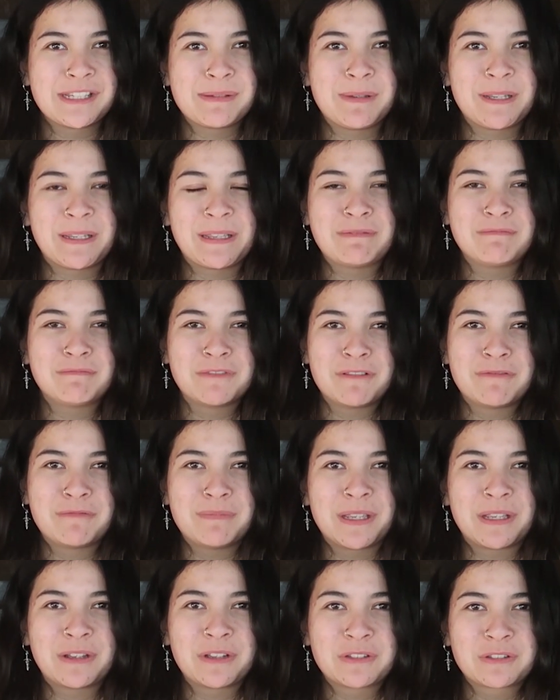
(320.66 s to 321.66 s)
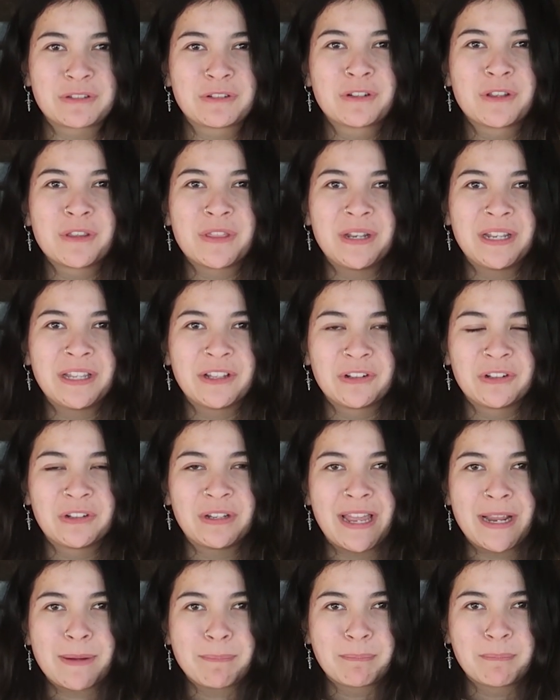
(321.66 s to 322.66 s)
to begin with because all of the little
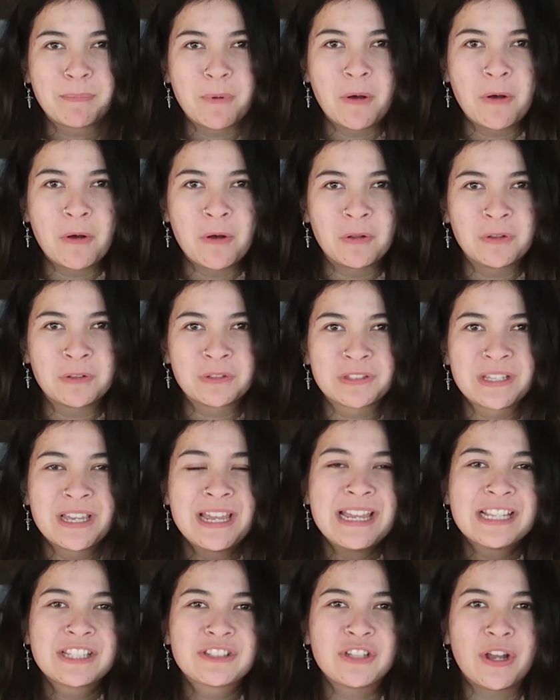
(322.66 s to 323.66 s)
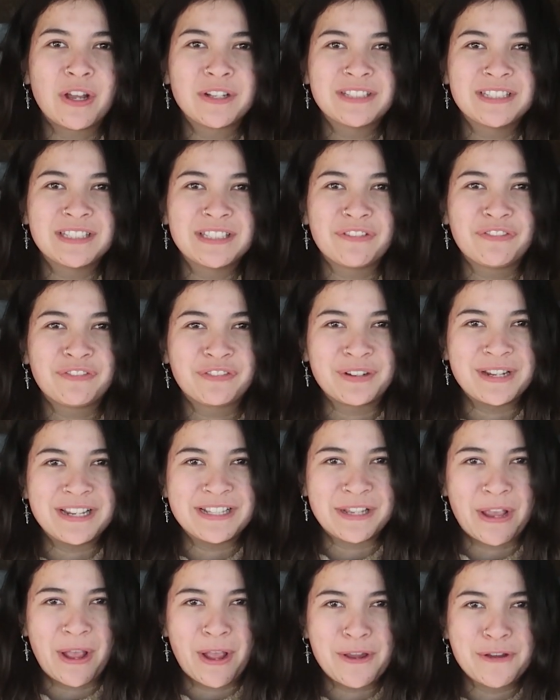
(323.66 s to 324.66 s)
like balls started to
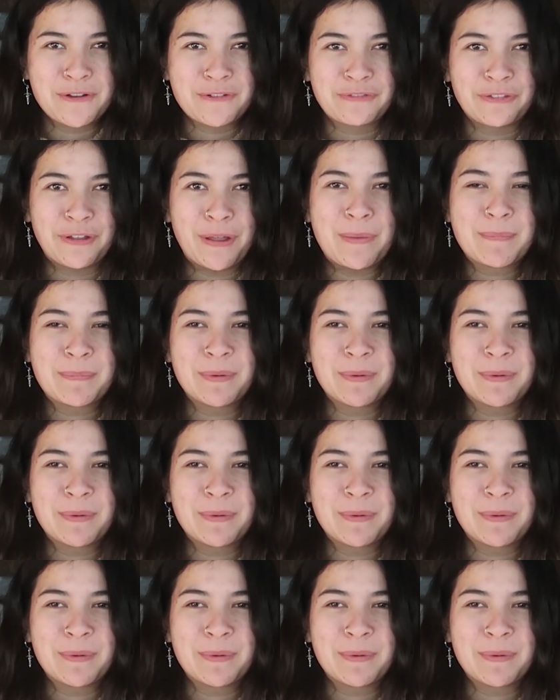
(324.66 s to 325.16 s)
freeze over,